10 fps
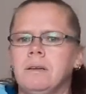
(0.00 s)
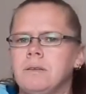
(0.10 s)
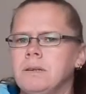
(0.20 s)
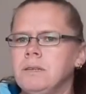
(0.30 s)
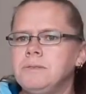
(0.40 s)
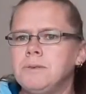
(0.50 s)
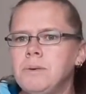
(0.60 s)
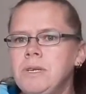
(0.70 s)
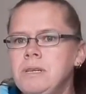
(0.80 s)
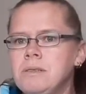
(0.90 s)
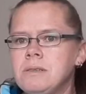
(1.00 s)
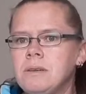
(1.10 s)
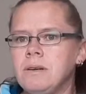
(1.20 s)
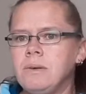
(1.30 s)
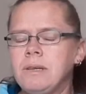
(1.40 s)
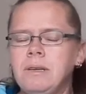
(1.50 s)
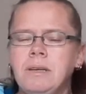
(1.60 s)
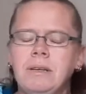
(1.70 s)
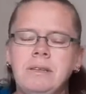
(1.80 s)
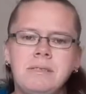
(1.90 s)
3 or 4 years ago, I
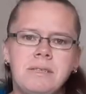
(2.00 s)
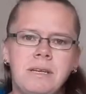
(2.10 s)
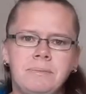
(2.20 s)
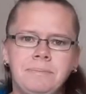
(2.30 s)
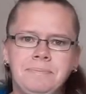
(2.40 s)
think it is now.